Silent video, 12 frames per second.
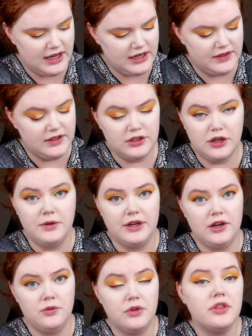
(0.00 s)
that and then
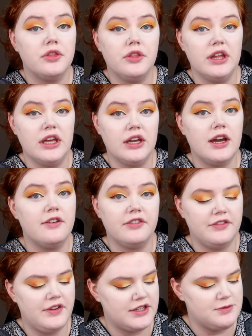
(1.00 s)
going in with the
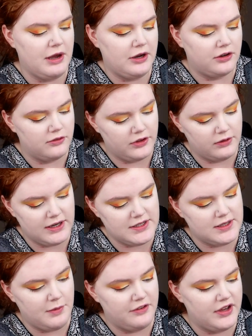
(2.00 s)
Cover FX powder for the
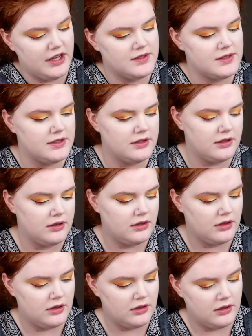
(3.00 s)
rest of my face.
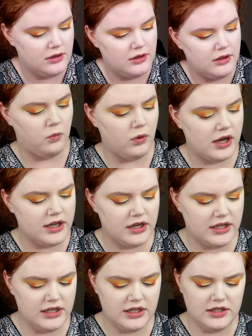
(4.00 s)

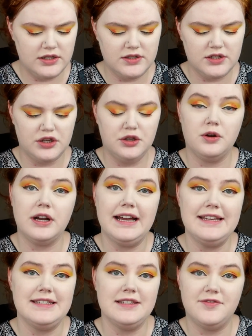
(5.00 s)
What is your
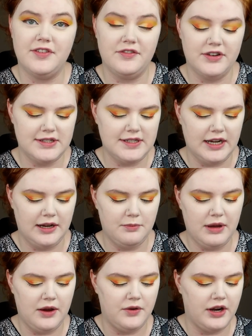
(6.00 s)
guys' favorite
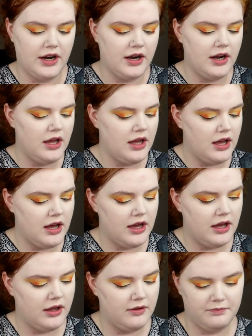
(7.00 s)
setting powder?
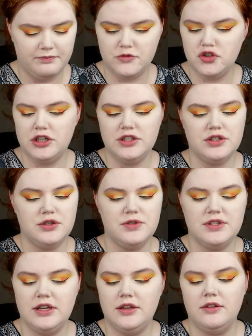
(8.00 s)

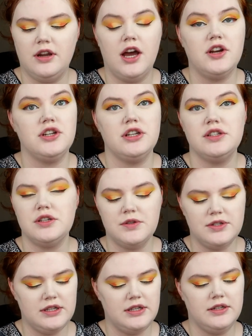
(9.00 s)
Translucent, not
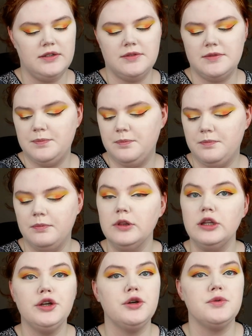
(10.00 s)
translucent,
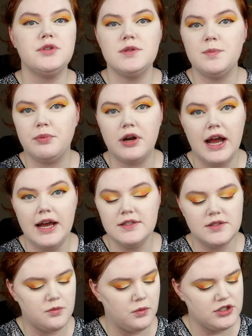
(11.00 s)
loose,
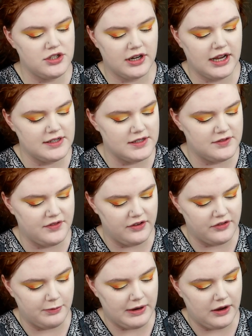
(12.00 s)
pressed. What's your guys'
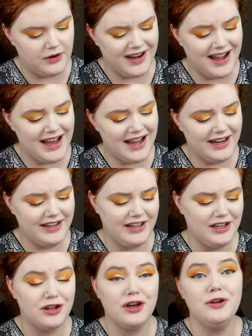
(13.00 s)
favorite powder? I
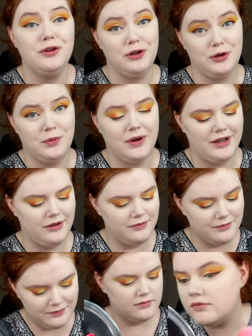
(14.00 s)
need a new one.